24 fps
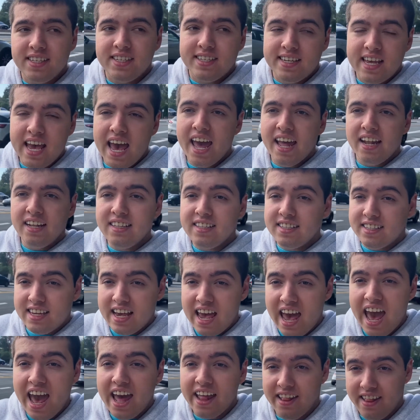
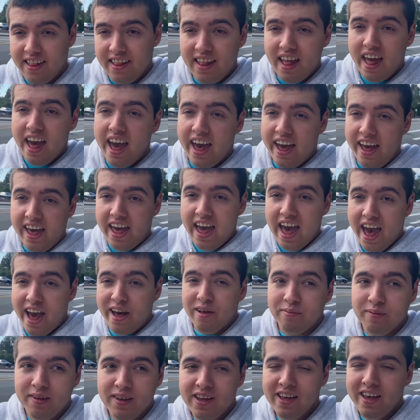10:10
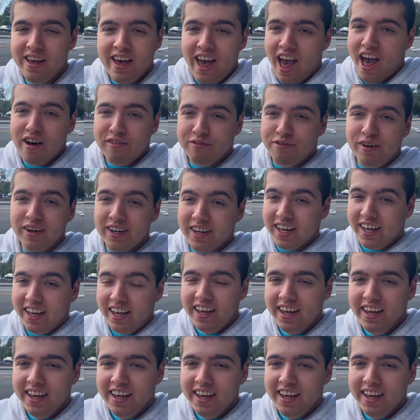a.m. How funny.